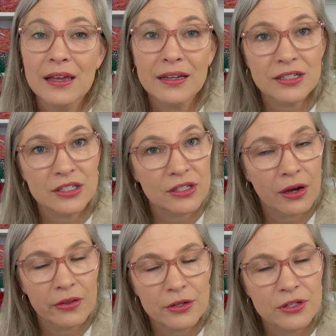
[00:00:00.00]
because y'all,
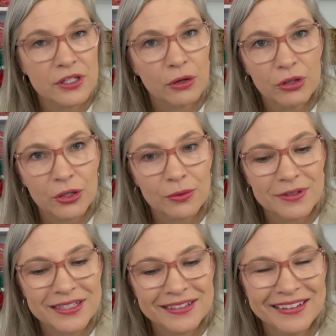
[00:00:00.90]
they're so
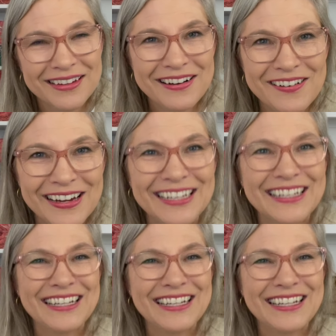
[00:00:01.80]
cute. All right.